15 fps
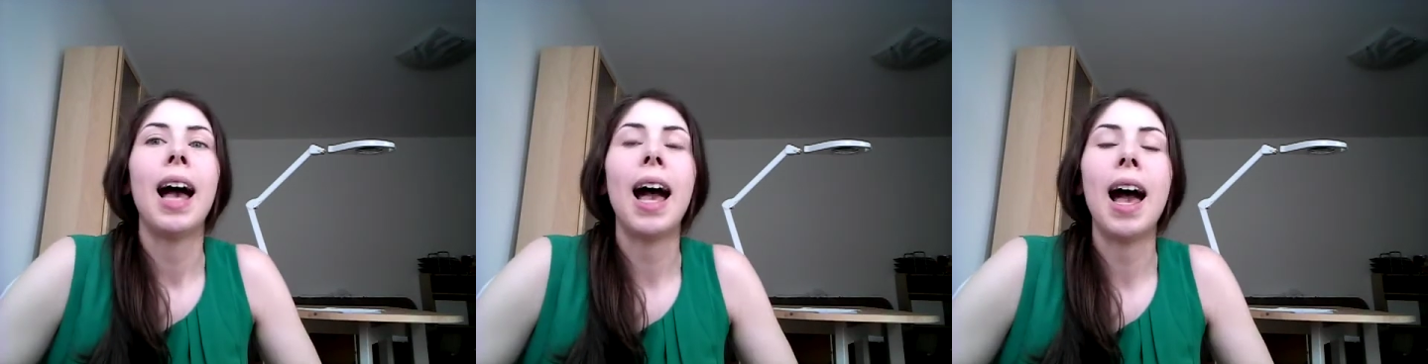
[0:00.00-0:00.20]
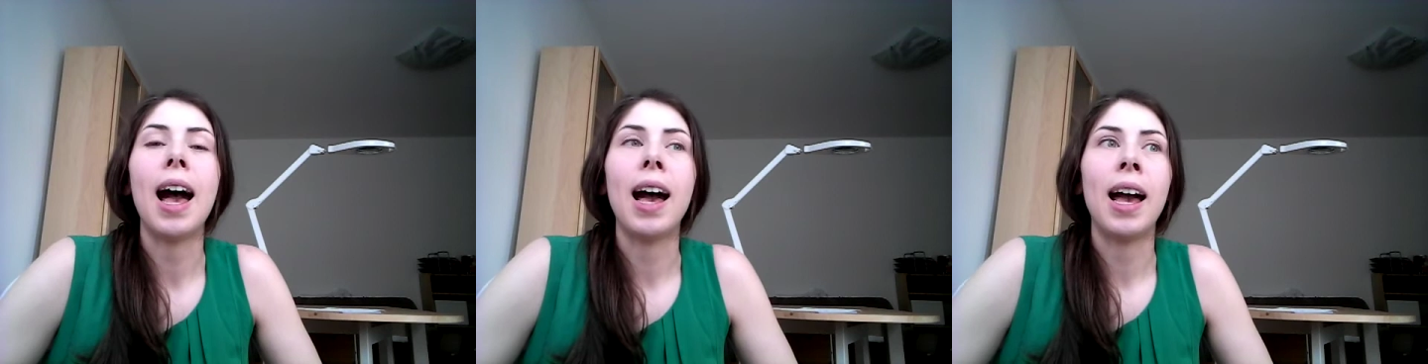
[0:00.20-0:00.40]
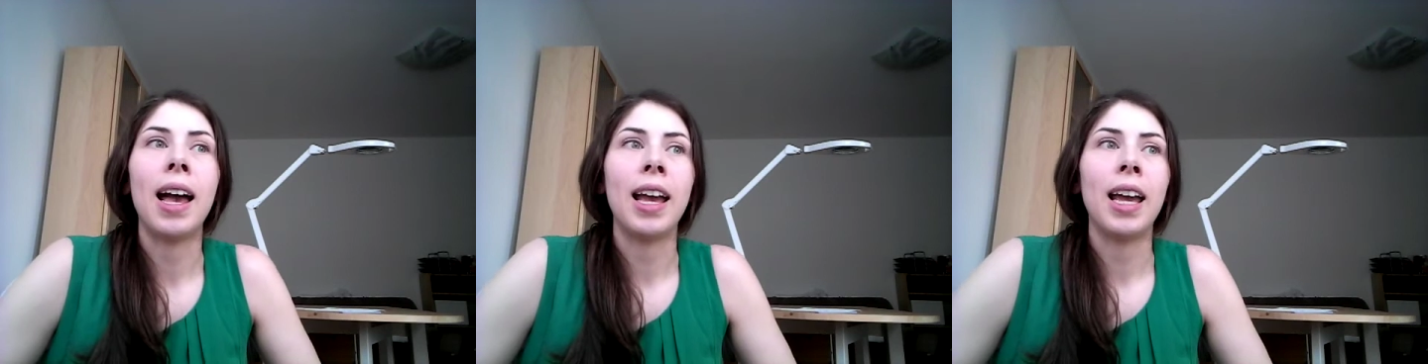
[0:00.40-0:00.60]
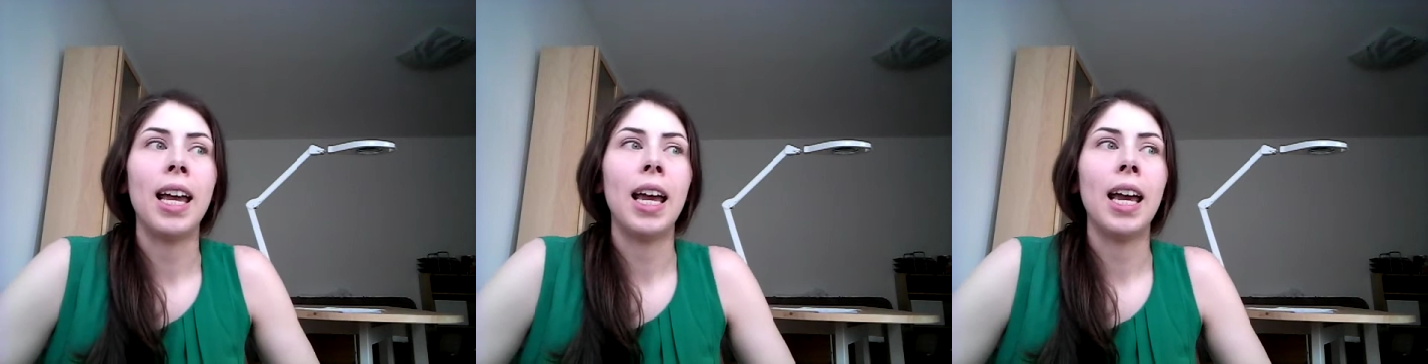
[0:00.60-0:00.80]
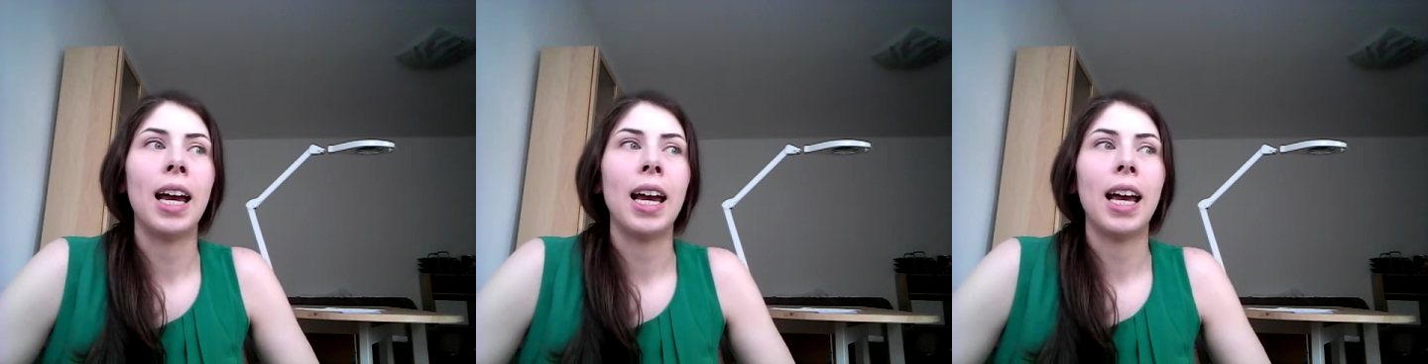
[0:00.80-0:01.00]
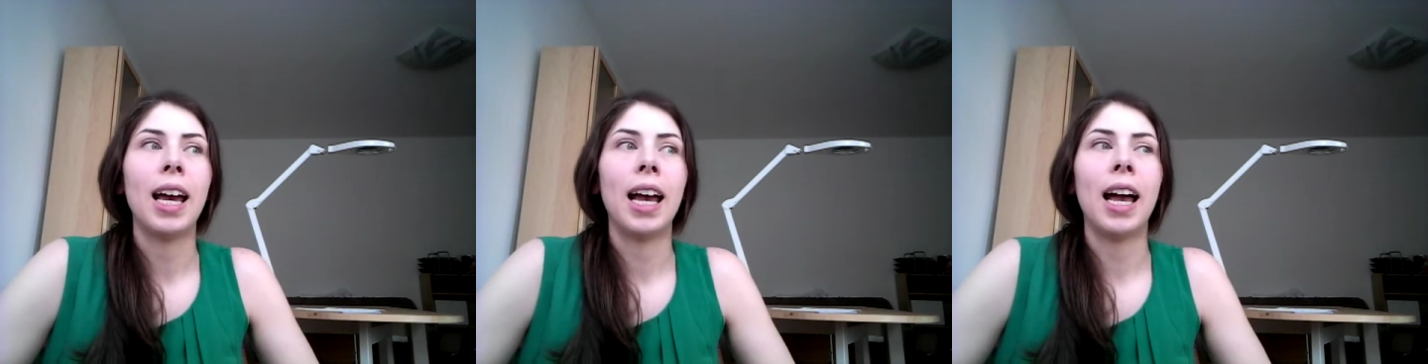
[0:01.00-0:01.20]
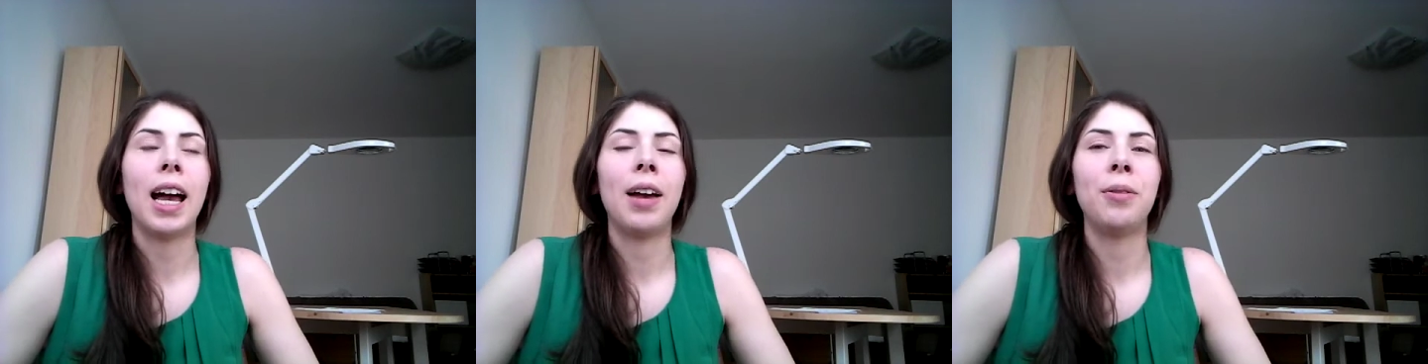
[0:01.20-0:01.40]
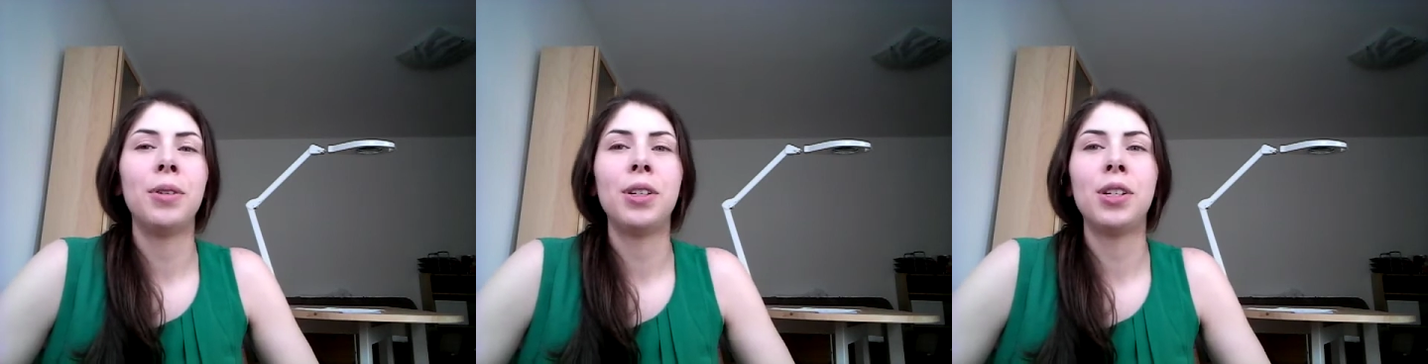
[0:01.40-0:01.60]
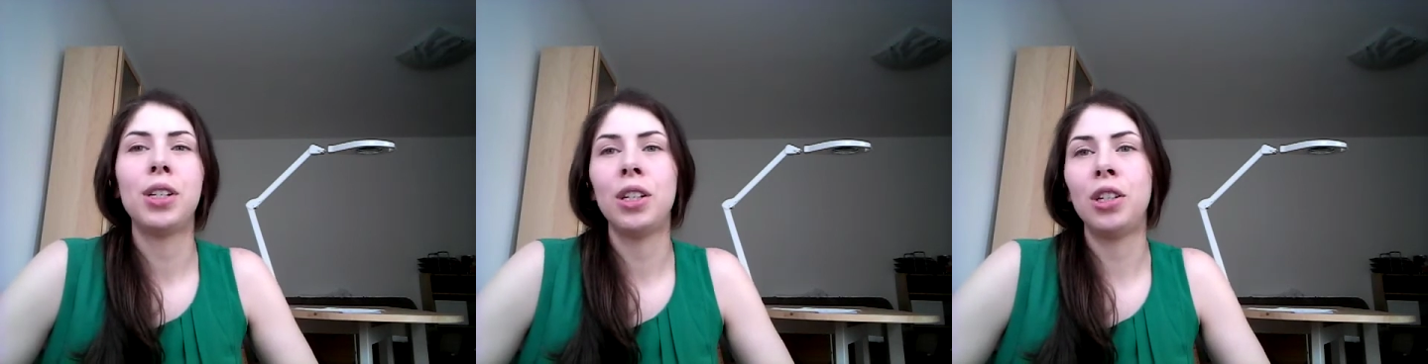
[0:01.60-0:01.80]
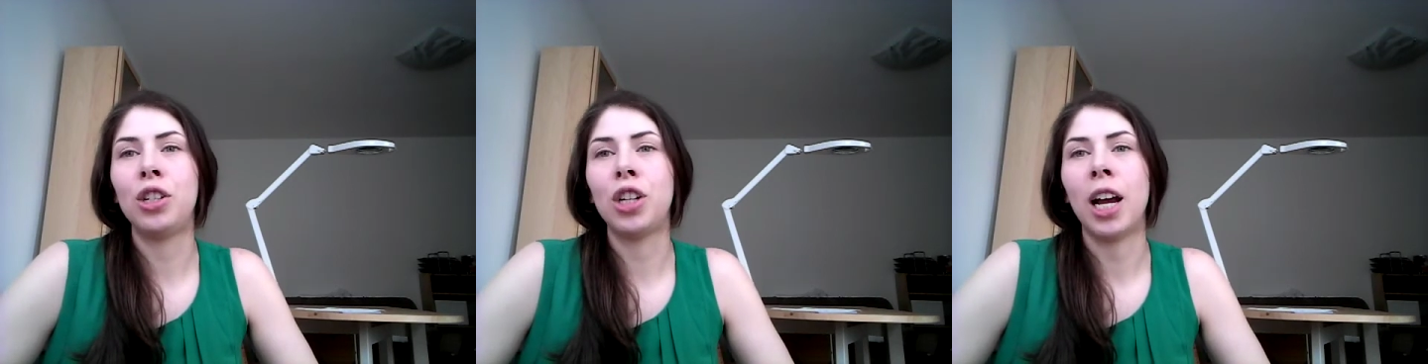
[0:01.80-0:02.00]
I I would
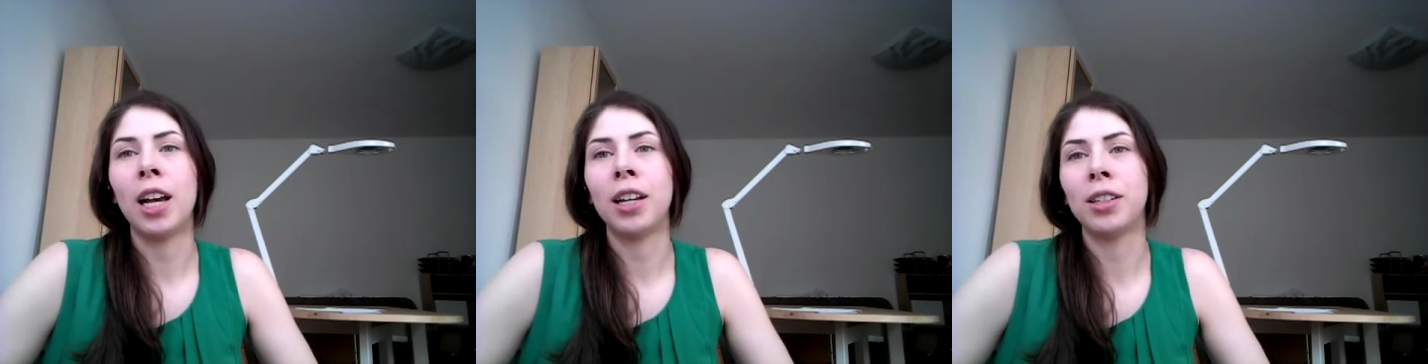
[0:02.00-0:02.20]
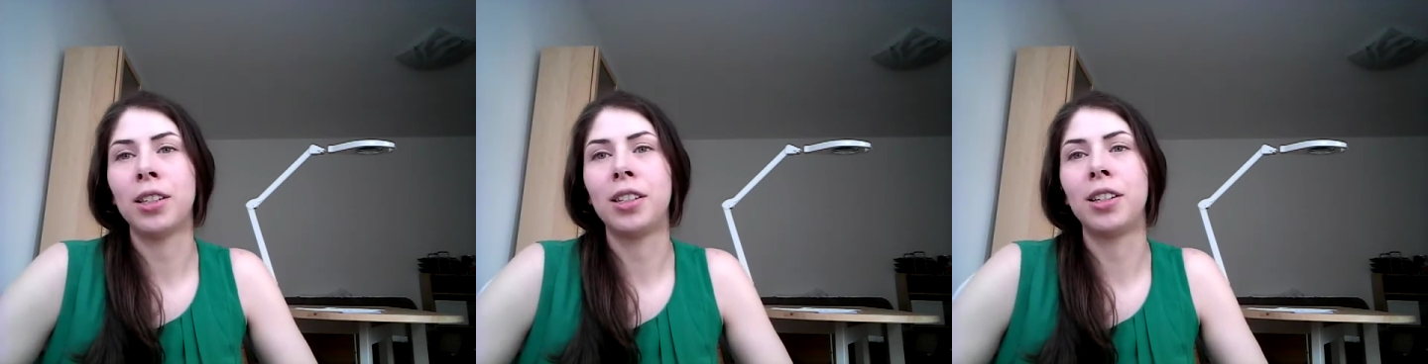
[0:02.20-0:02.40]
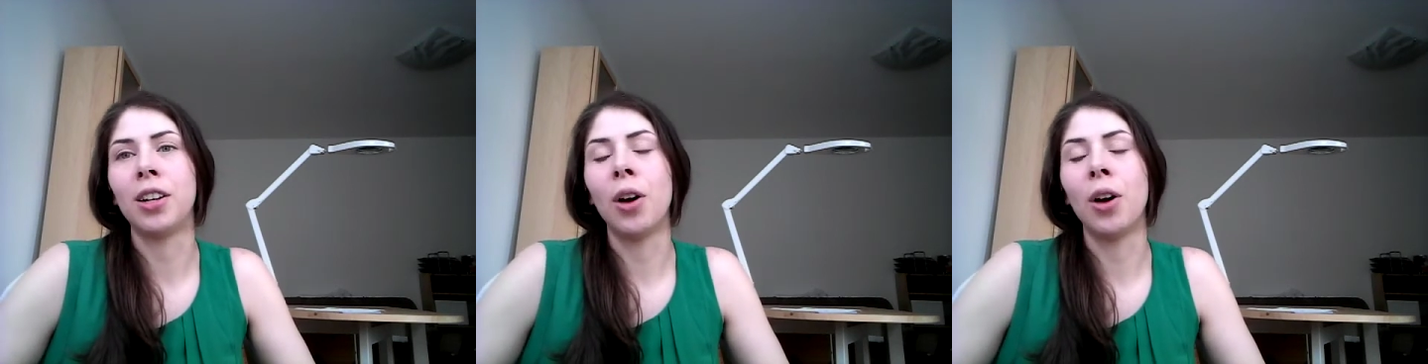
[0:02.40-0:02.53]
suggest